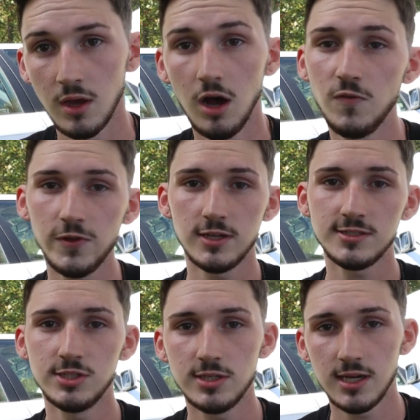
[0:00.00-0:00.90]
Hopefully I'll
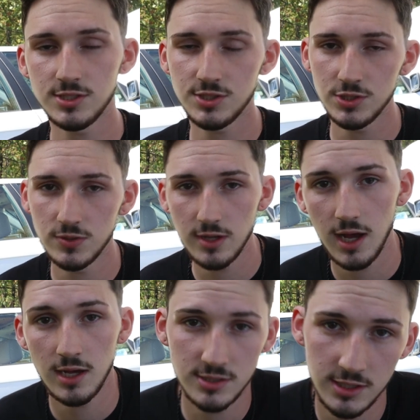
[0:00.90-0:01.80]
see you guys soon.
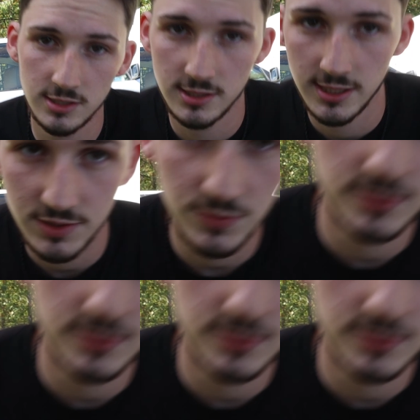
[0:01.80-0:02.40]
I'll see y'all in the next